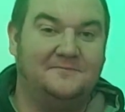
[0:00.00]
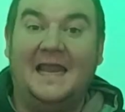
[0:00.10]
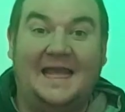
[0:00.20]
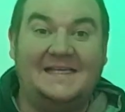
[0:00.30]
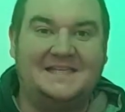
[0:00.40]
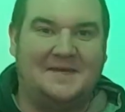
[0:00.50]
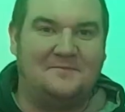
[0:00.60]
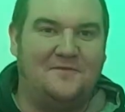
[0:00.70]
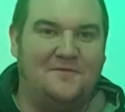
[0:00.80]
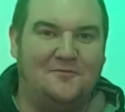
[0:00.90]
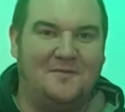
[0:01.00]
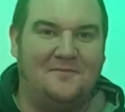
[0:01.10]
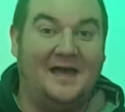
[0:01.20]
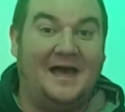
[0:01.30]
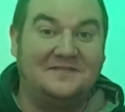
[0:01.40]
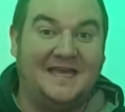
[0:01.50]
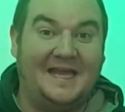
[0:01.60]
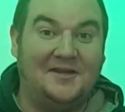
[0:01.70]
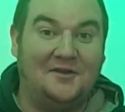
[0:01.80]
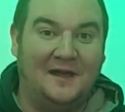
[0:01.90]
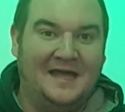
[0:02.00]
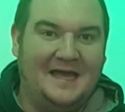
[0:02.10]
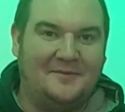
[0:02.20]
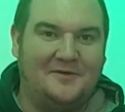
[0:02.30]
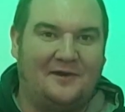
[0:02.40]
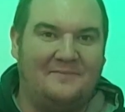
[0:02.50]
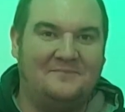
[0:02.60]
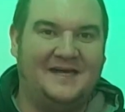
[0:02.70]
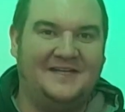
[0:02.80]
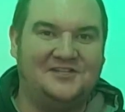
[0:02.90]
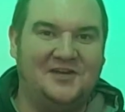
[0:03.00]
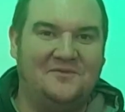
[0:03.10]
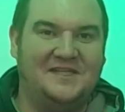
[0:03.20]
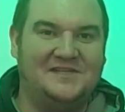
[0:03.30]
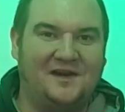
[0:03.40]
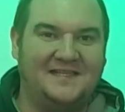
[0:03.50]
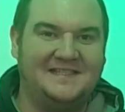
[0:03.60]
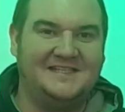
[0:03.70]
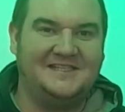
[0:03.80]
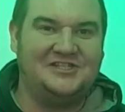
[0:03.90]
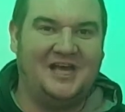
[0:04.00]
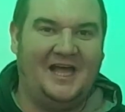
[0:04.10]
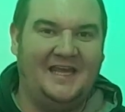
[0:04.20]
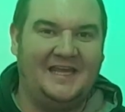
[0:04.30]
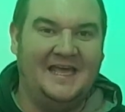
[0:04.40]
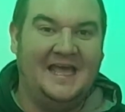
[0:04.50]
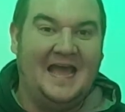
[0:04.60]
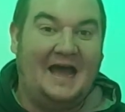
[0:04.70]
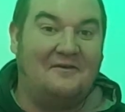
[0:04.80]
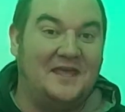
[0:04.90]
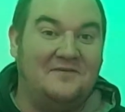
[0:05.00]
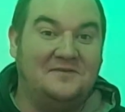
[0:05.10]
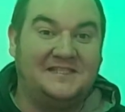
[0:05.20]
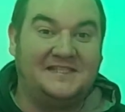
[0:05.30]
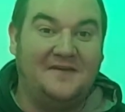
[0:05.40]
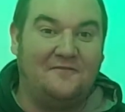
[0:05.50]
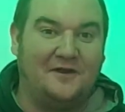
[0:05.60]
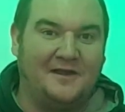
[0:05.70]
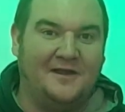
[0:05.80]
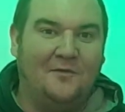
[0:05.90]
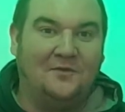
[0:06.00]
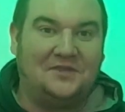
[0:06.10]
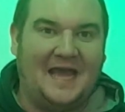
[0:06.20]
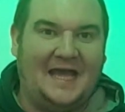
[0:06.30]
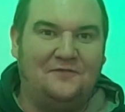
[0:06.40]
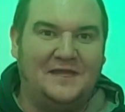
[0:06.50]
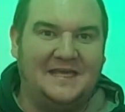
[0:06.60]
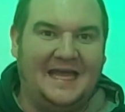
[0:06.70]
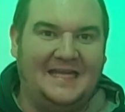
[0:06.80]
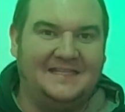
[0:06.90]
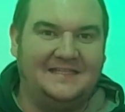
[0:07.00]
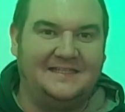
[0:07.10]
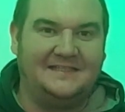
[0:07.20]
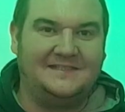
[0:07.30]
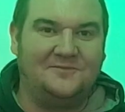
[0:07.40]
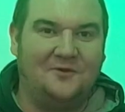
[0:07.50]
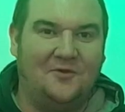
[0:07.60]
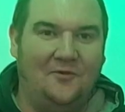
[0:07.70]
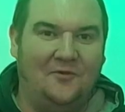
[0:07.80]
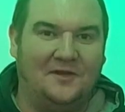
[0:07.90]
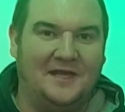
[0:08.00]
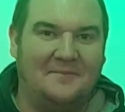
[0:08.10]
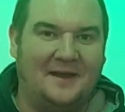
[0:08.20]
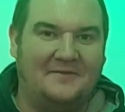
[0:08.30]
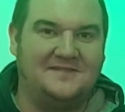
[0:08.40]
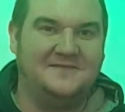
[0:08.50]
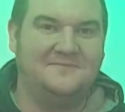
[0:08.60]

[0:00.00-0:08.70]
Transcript: Last time, if you remember, I was telling you about Grandpa Joe and his grandson Charlie, how they were discovering what the Advent candles were all about.